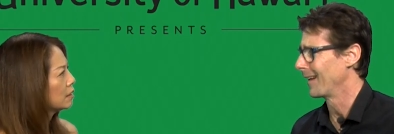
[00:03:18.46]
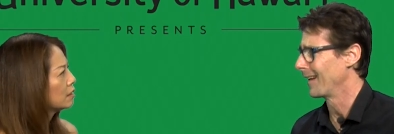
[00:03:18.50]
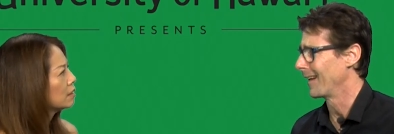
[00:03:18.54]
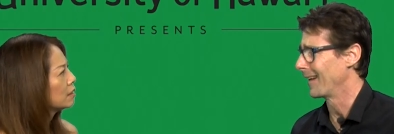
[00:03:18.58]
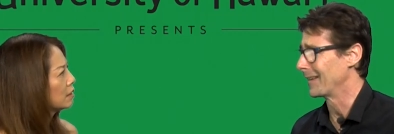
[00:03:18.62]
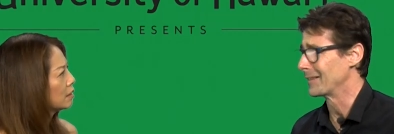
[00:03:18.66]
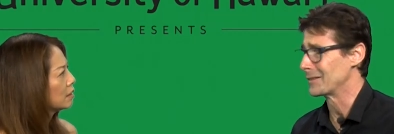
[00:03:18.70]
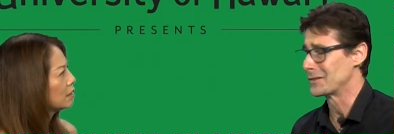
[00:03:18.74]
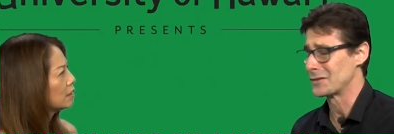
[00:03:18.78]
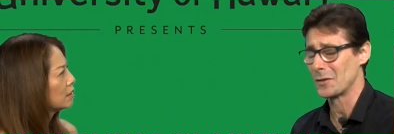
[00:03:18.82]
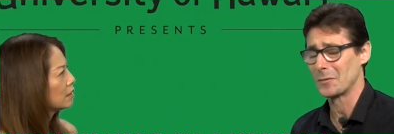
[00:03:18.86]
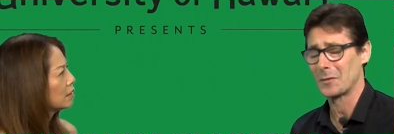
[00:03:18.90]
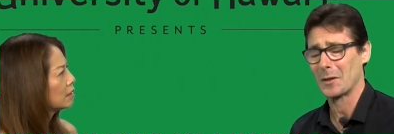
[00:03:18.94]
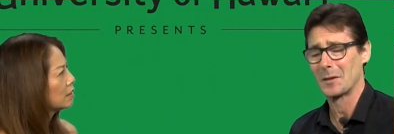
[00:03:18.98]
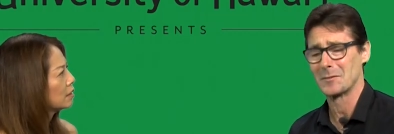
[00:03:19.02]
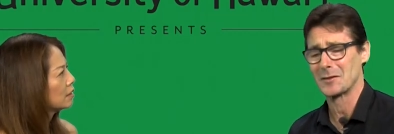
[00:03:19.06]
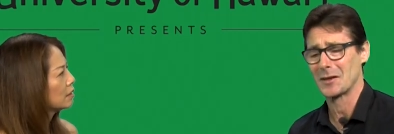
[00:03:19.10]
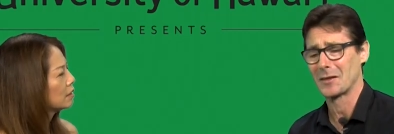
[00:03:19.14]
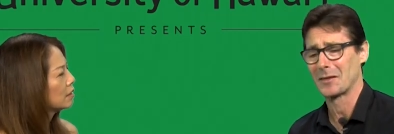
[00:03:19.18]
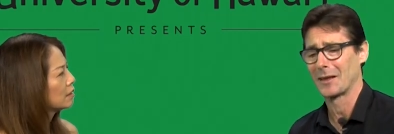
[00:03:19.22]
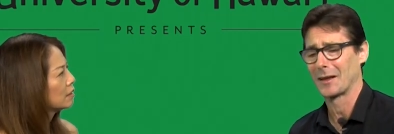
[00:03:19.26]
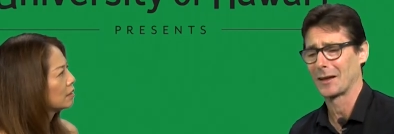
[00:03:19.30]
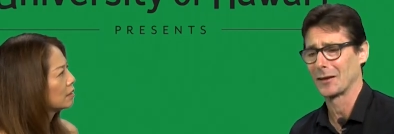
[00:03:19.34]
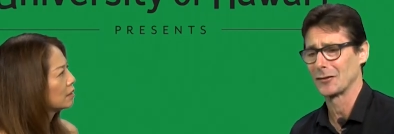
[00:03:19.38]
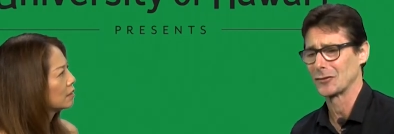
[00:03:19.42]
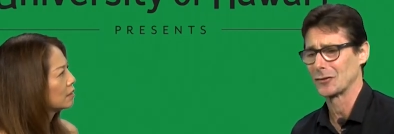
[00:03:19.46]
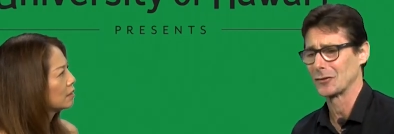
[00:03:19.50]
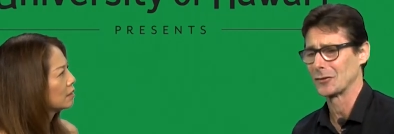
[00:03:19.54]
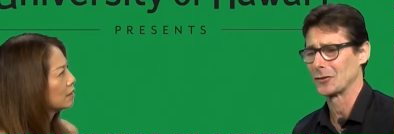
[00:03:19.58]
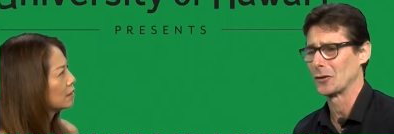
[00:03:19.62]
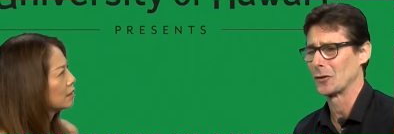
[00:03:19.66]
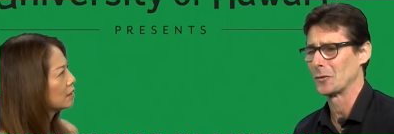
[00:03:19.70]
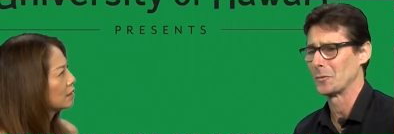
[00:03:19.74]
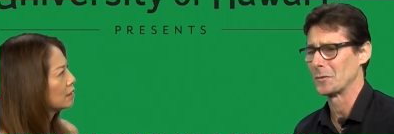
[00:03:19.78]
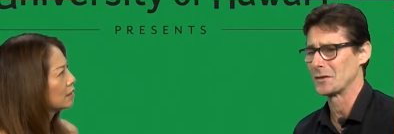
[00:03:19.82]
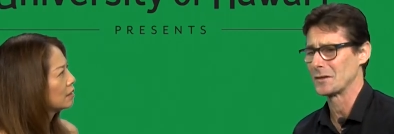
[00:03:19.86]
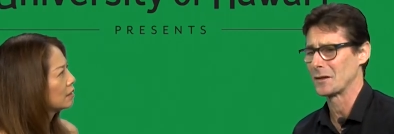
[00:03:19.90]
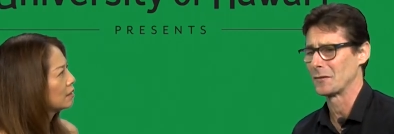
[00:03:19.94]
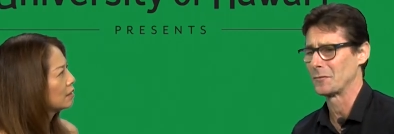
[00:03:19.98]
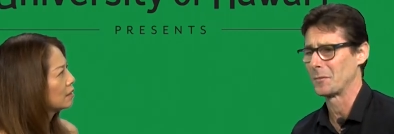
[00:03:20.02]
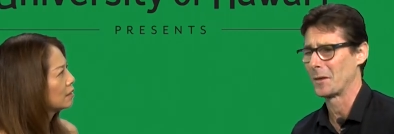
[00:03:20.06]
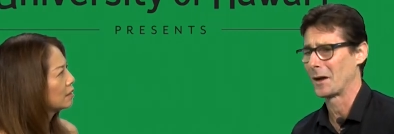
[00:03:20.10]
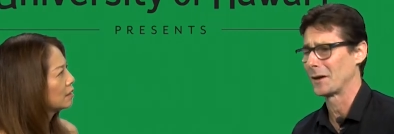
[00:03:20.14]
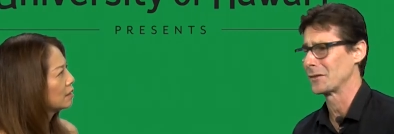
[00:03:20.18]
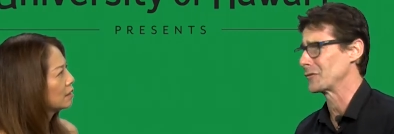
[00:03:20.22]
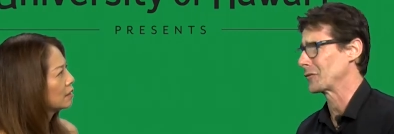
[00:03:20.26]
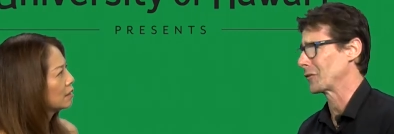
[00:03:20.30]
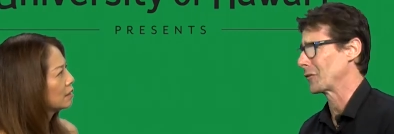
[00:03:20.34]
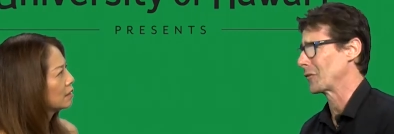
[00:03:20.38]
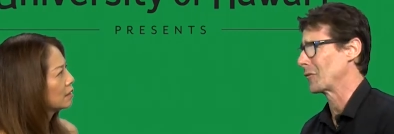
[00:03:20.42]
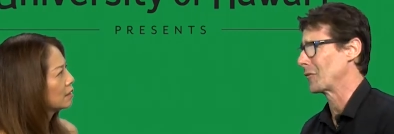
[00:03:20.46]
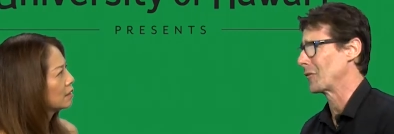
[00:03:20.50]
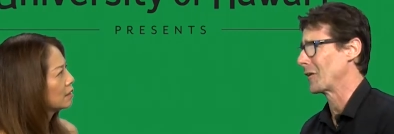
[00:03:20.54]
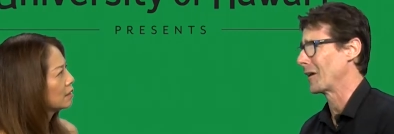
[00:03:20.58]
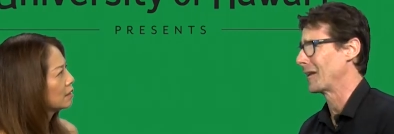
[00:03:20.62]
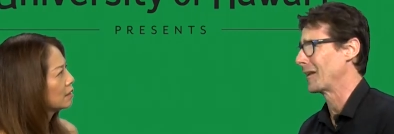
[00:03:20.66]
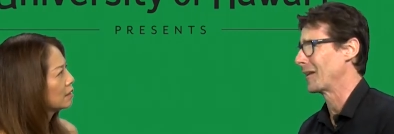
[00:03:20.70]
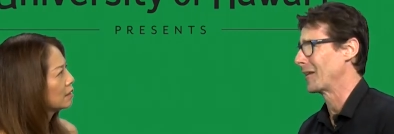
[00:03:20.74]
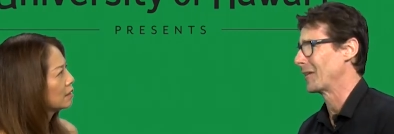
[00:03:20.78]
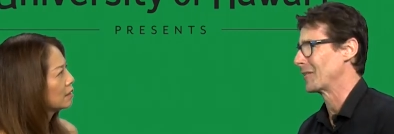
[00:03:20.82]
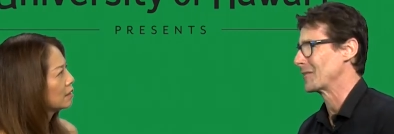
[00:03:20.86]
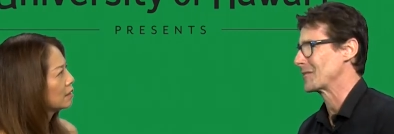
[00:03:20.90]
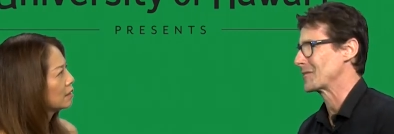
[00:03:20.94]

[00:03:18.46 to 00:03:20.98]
Speaker 1: And sometimes I think I should call myself Patrick O'Reilly or